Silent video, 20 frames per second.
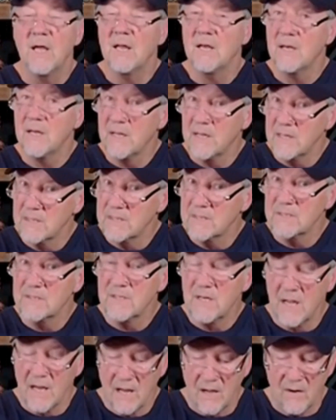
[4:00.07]
and is
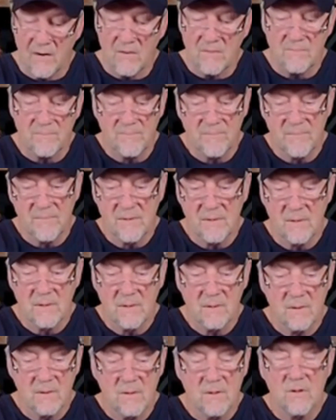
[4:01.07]
now,
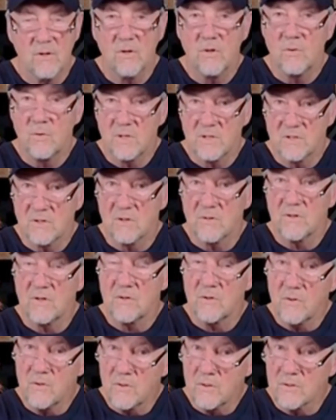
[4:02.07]
who is on the
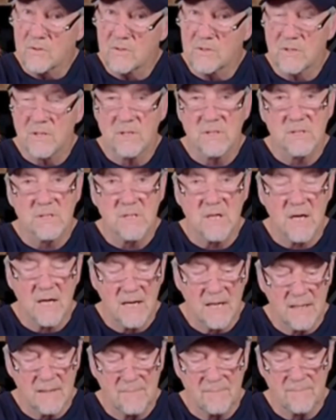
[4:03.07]
Lord's
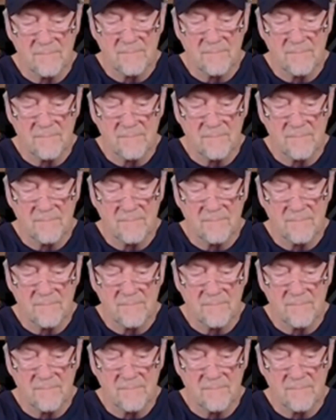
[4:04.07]
side?